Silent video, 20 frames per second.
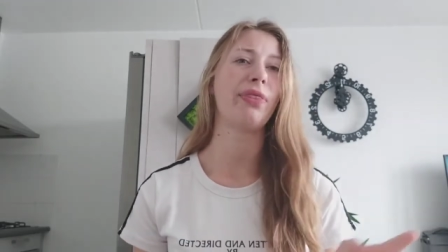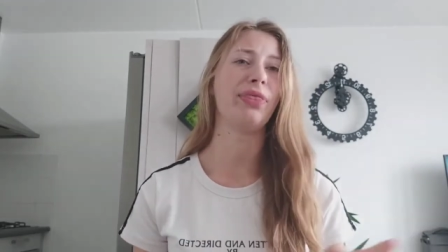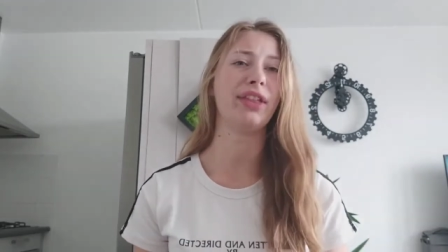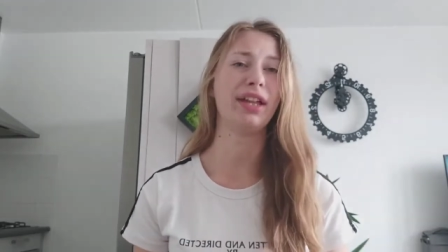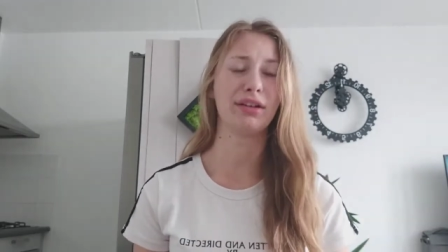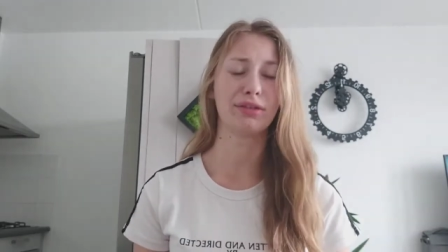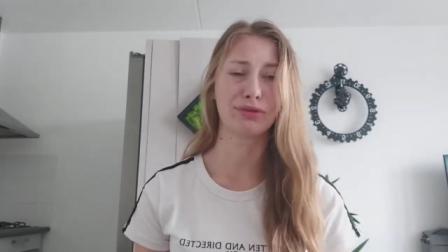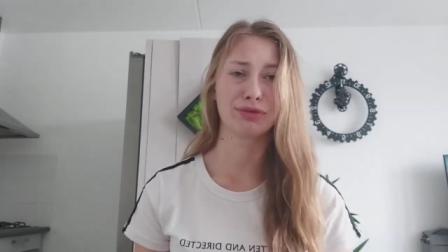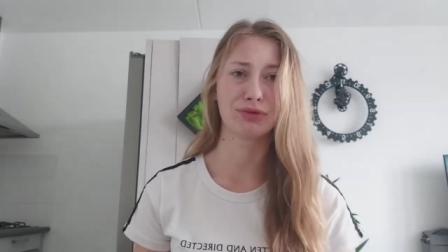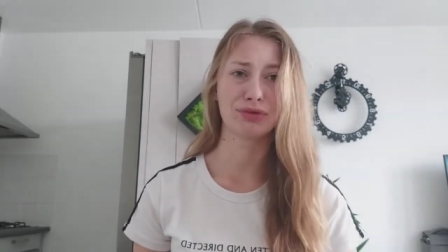
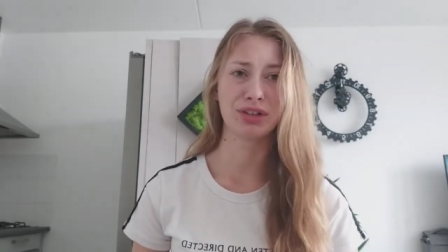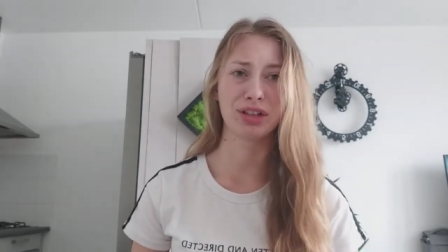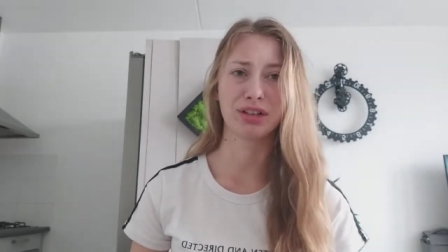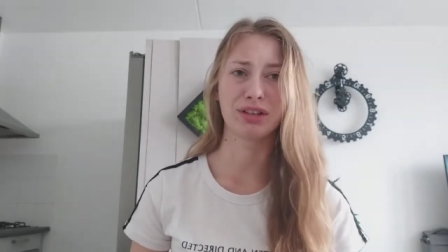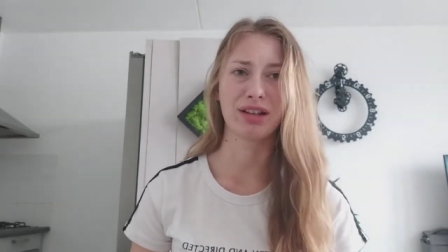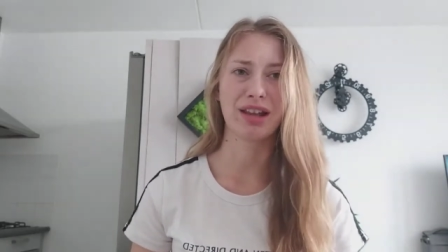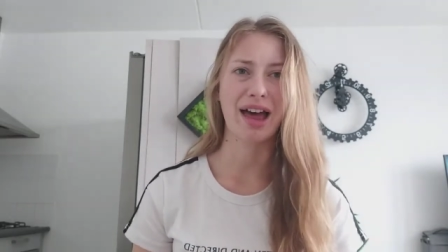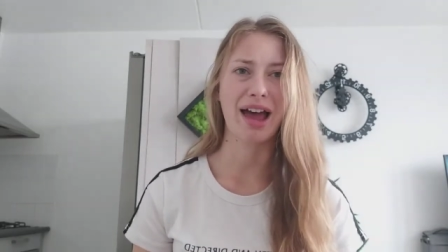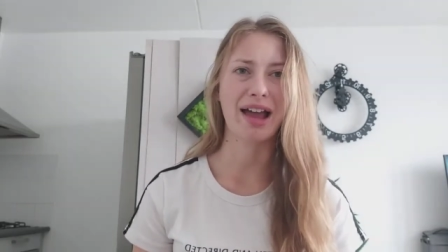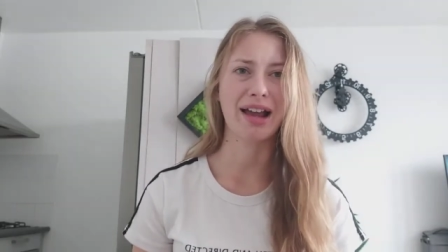didn't
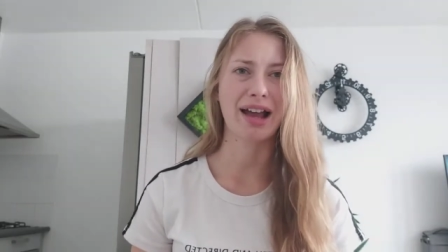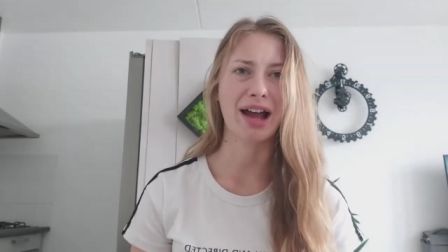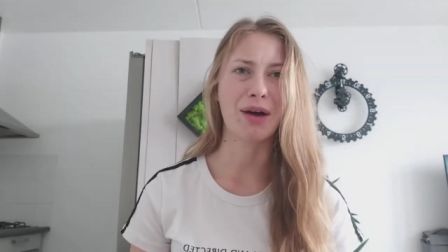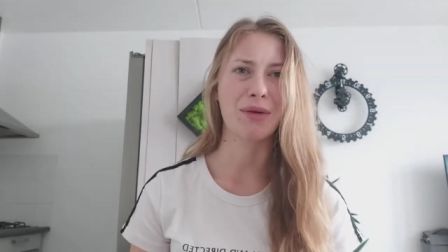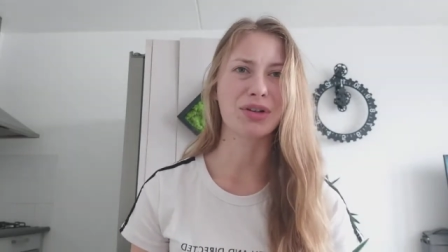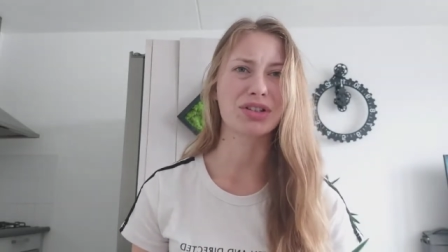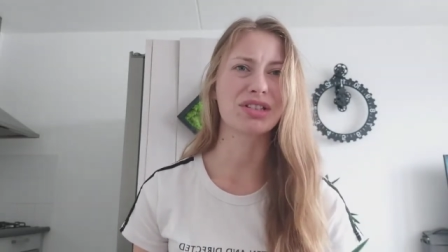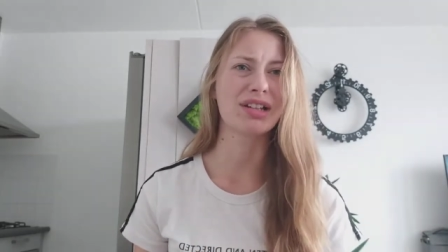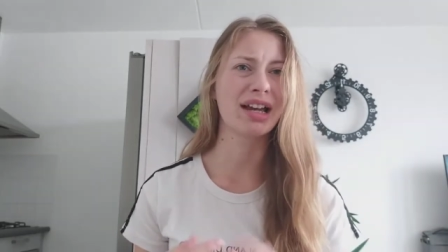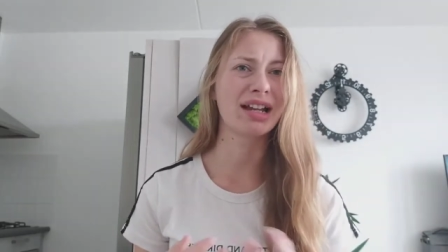feel like I
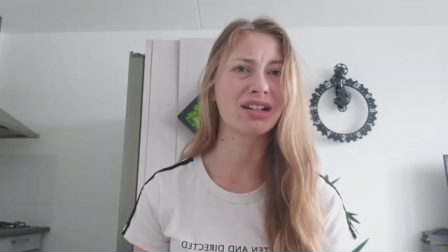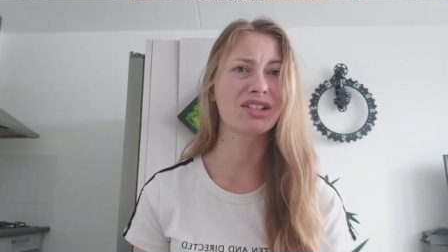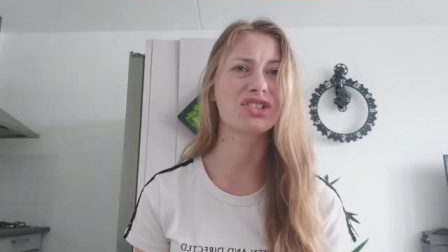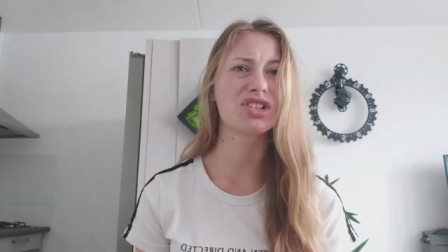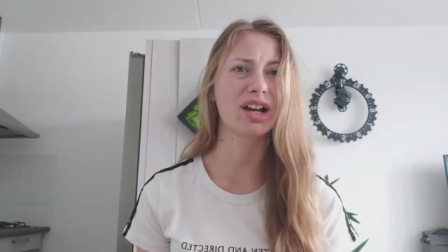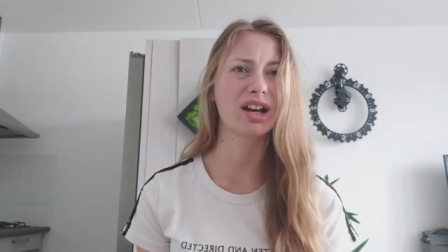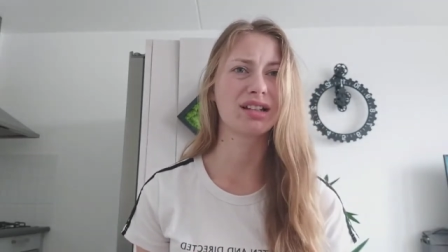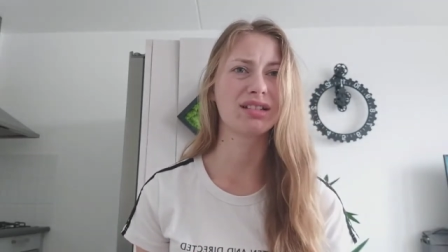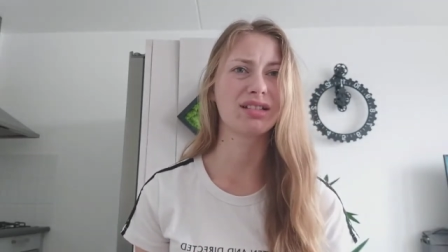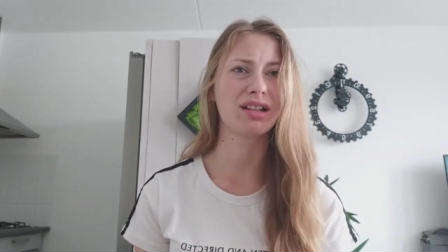was
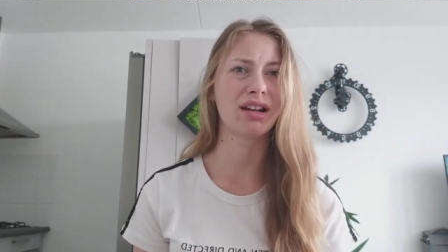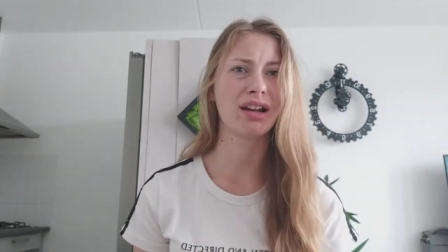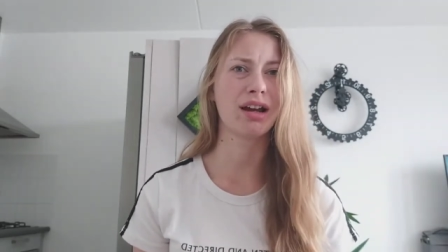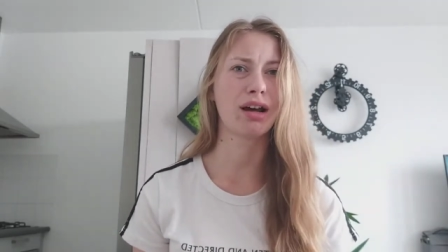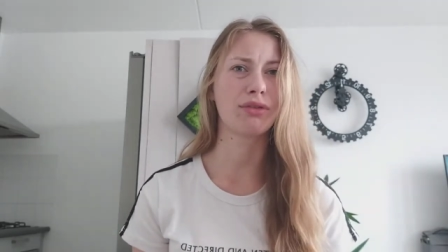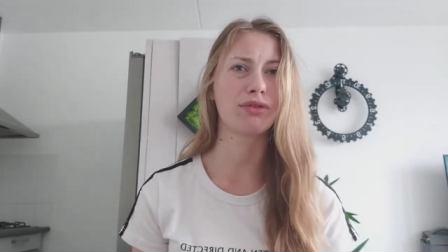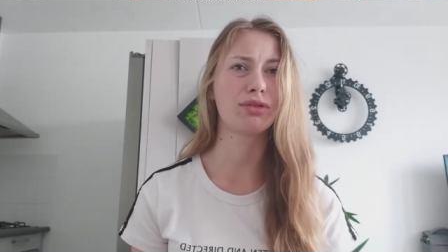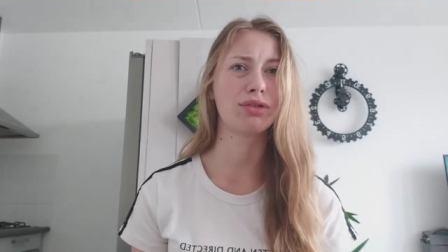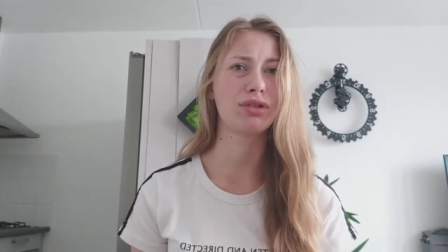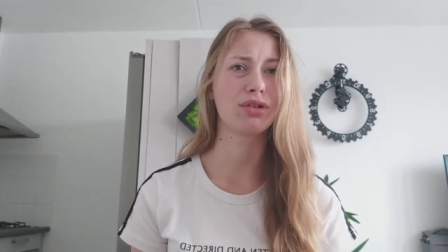energized
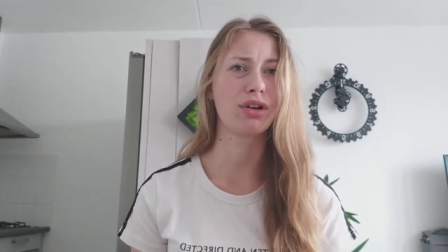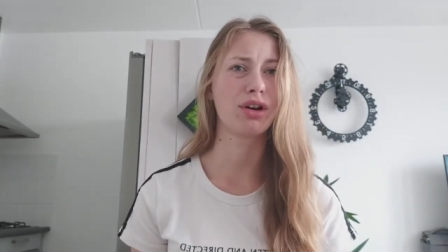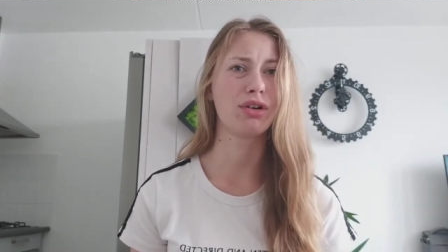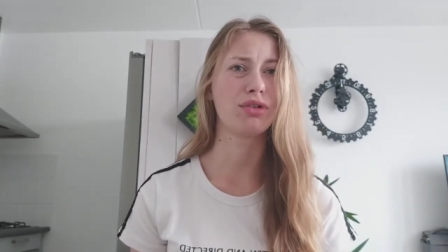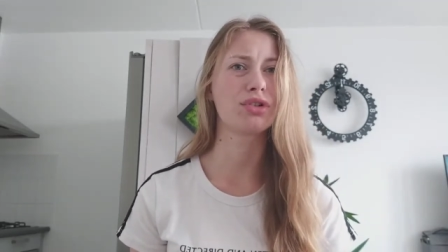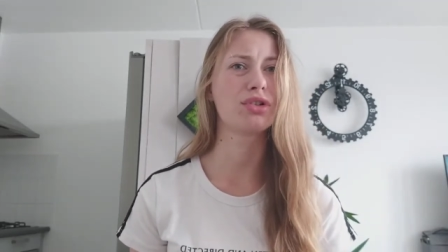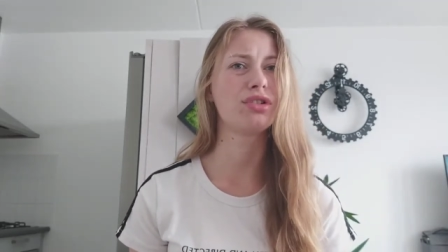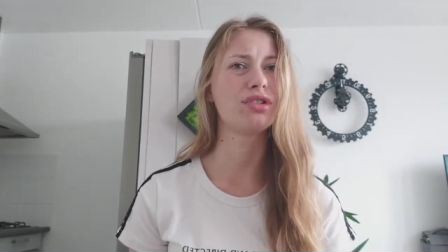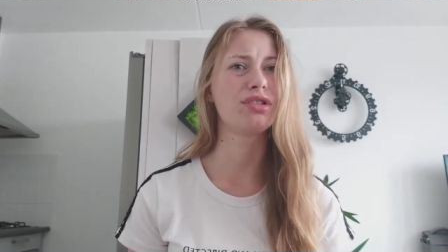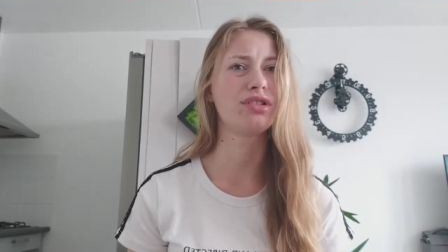enough to
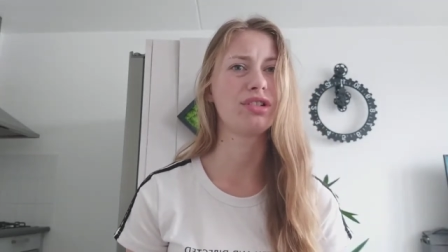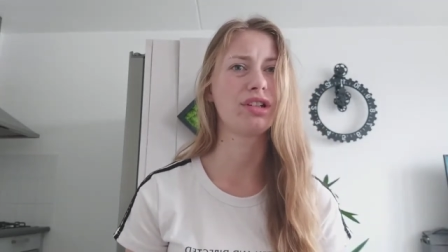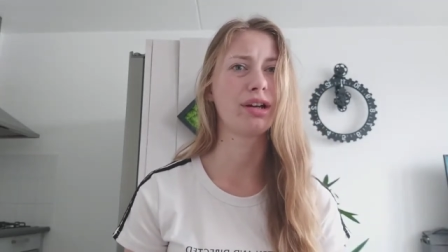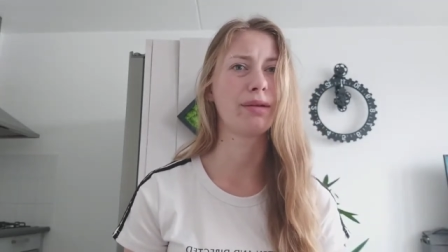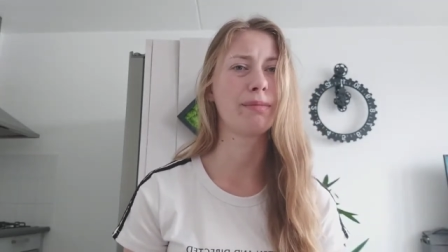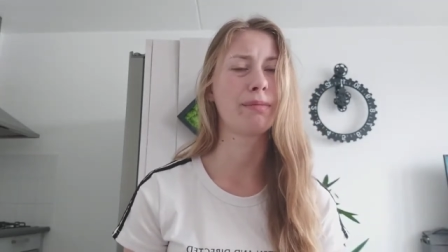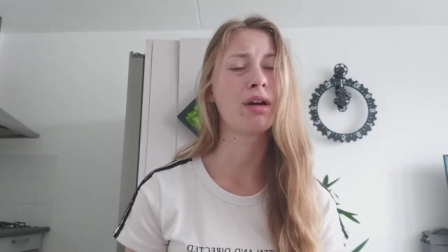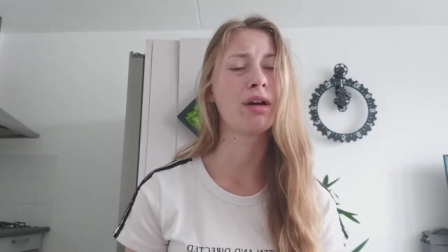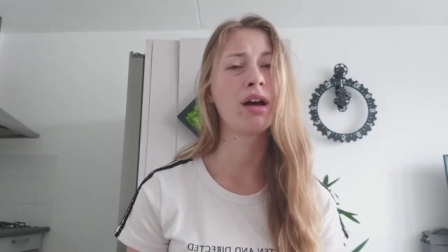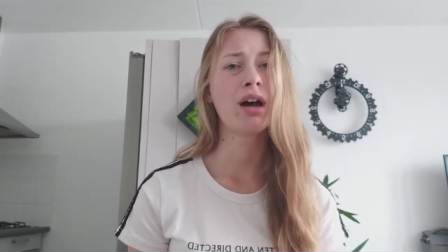go to the
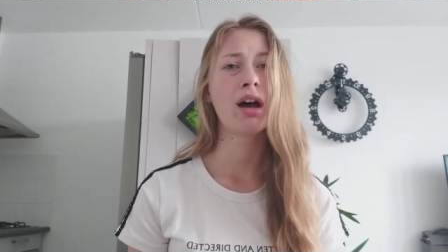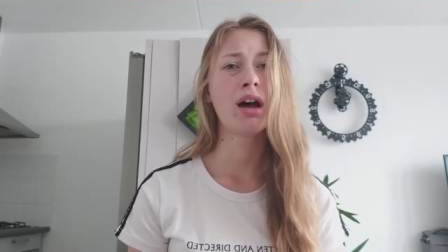gym.